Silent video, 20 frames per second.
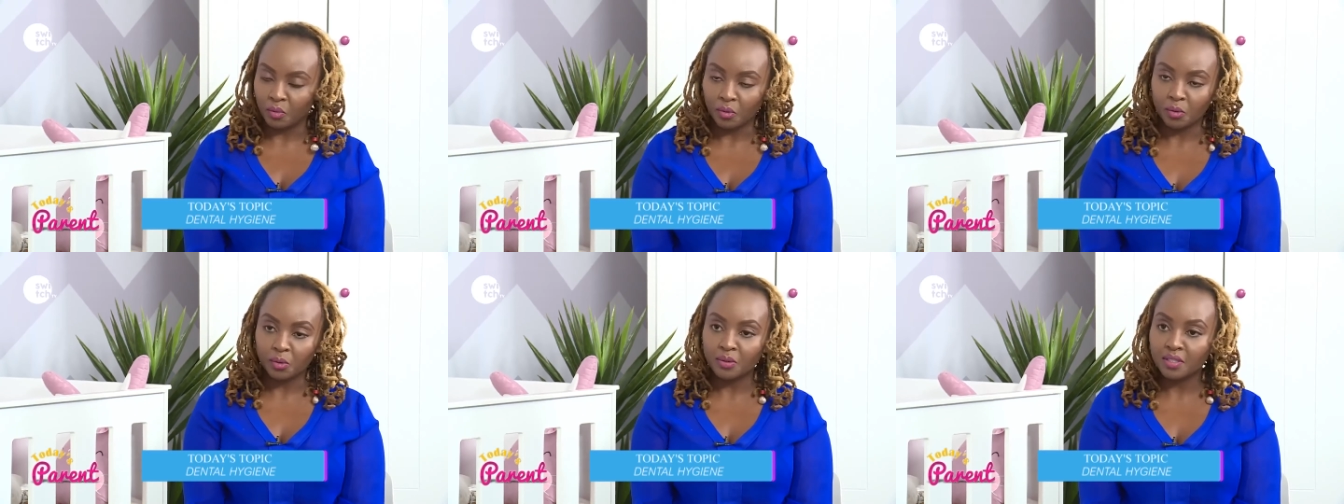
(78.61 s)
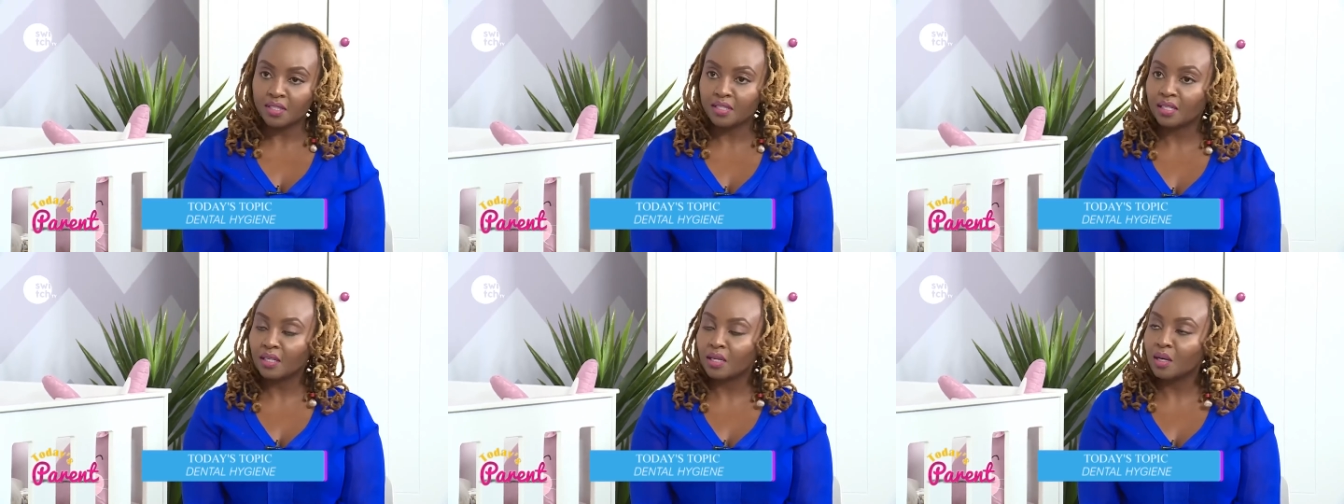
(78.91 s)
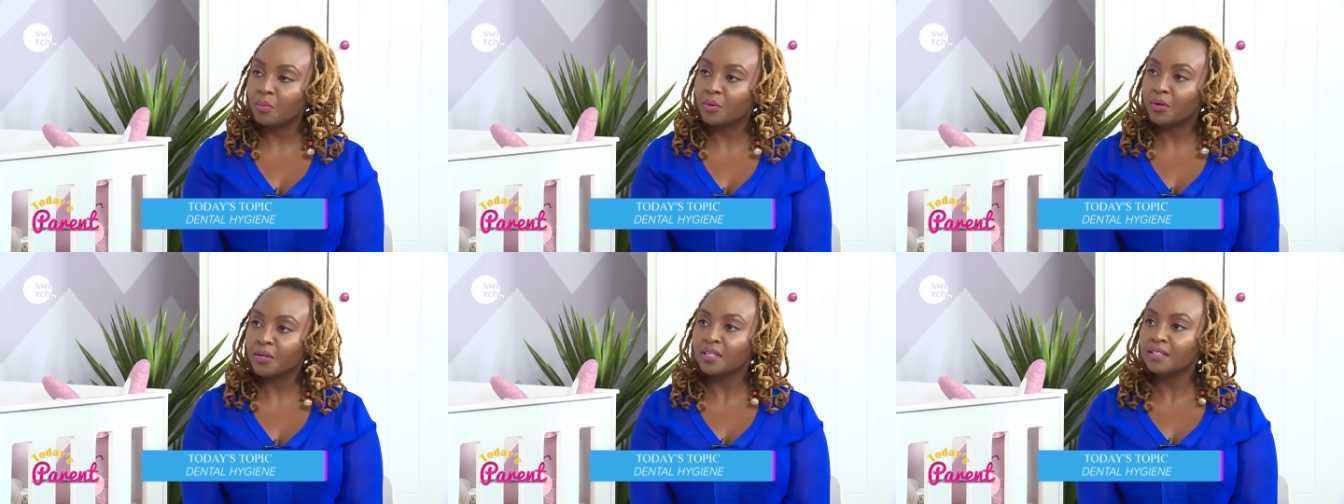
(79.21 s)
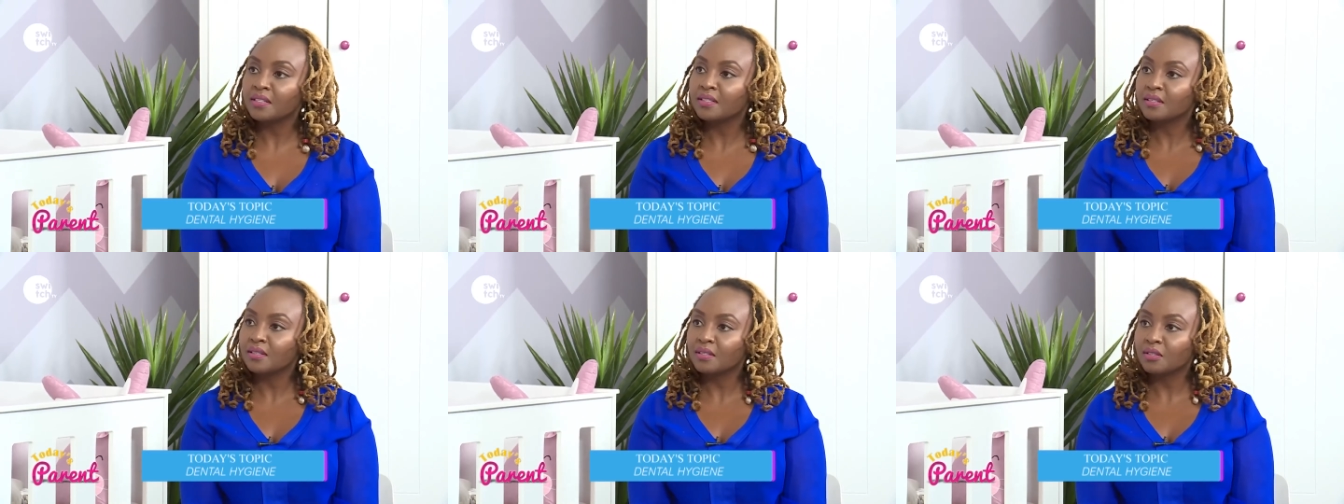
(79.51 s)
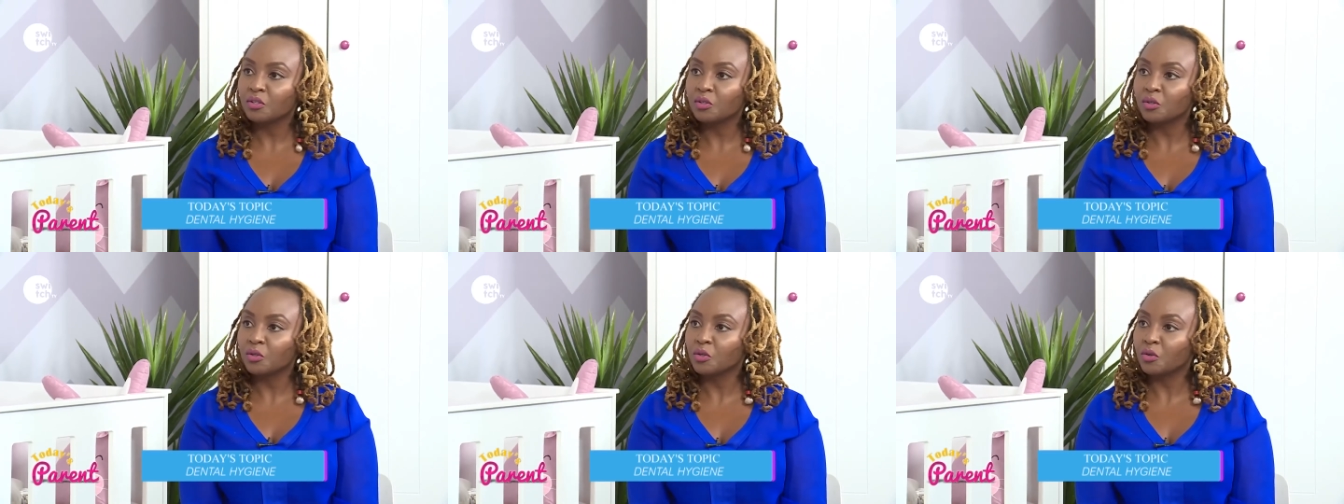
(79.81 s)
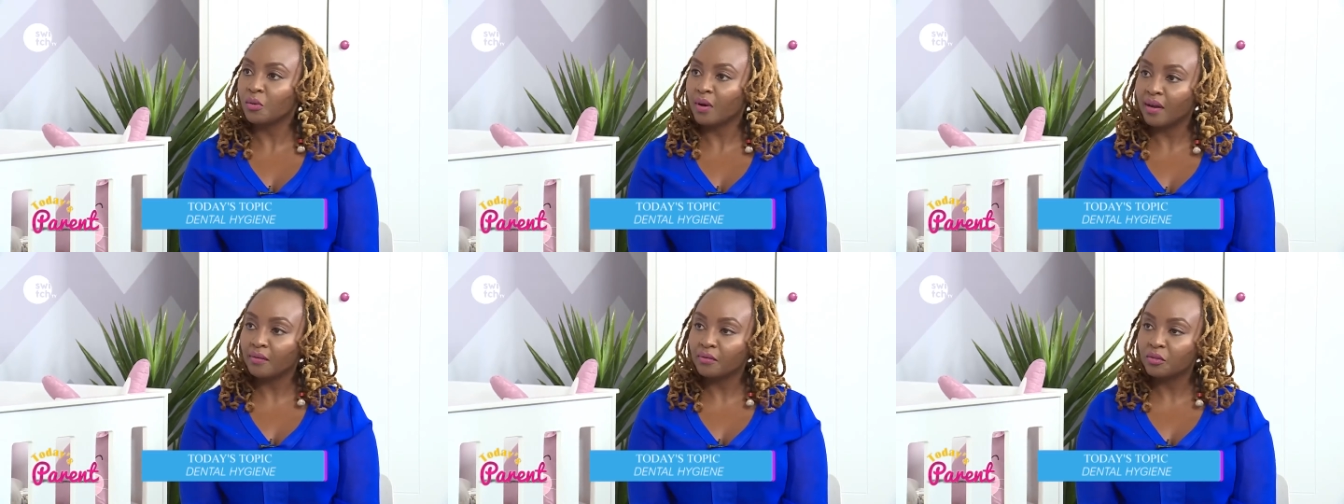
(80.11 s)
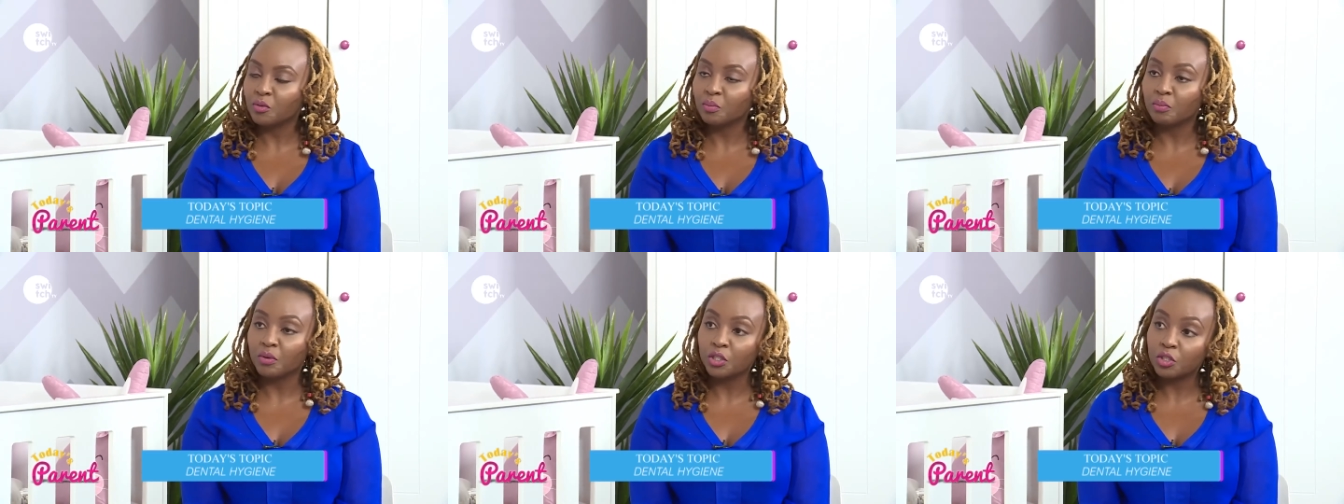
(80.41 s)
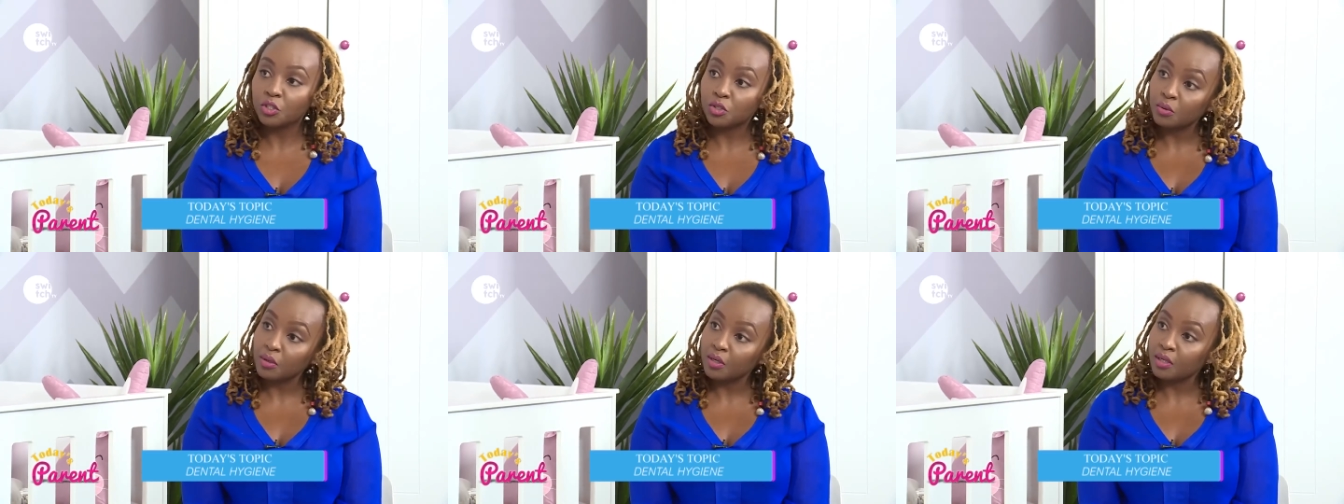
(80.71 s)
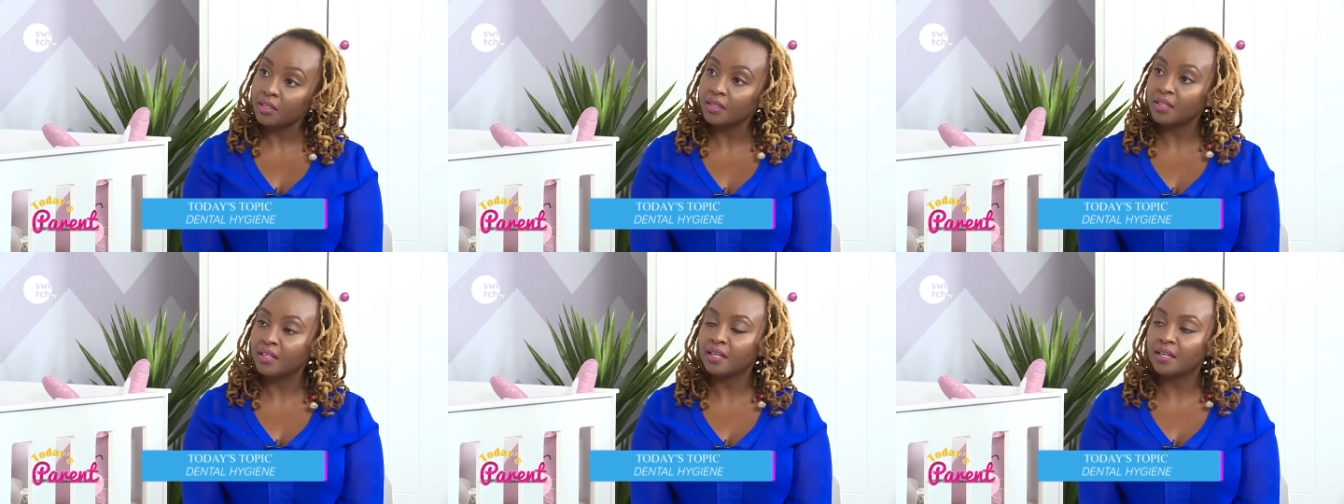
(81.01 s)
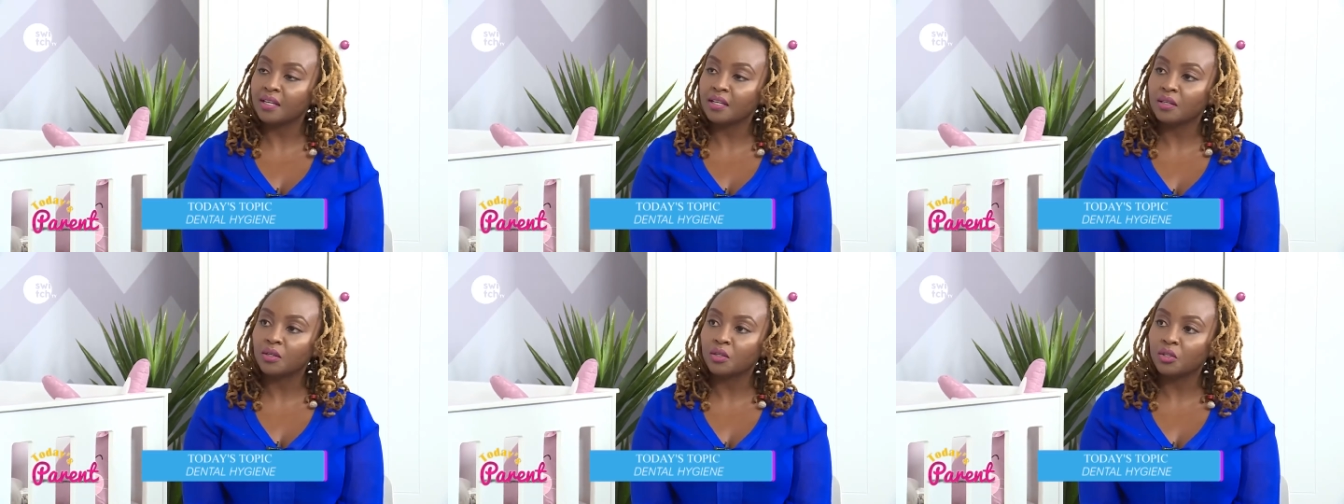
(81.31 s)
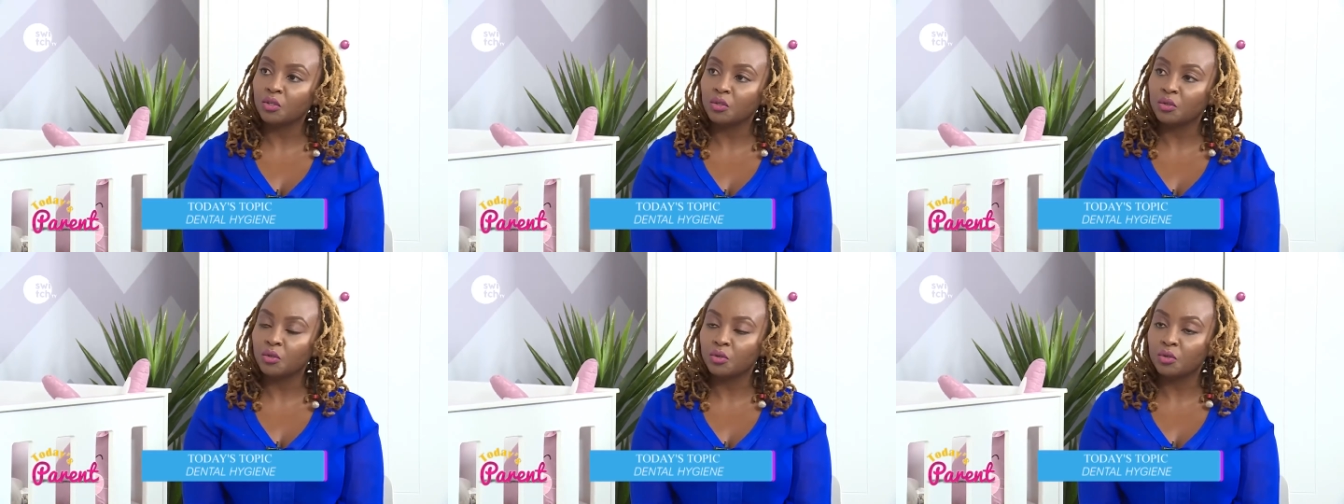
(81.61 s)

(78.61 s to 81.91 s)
uh, we always tell our parents, you know, you have to make sure that